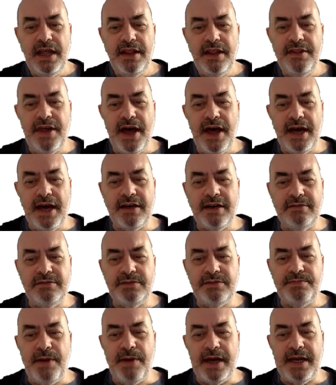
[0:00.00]
That
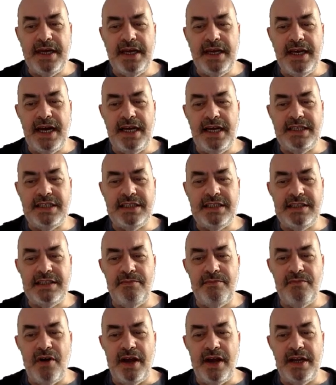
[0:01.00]
comes back again to
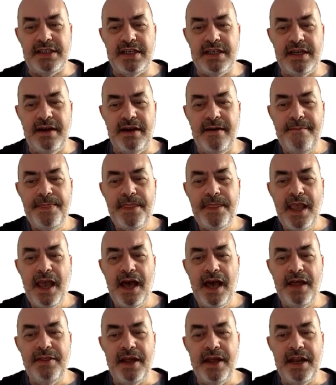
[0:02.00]
ZimmWriter,
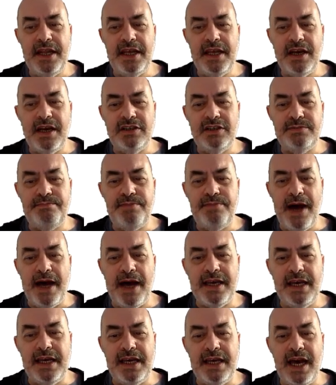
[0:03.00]
and then it goes
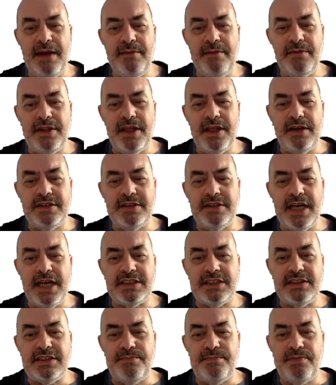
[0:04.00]
back again with those
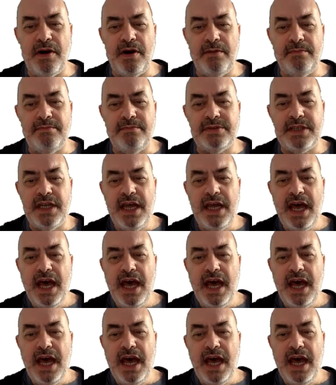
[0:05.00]
extra prompts.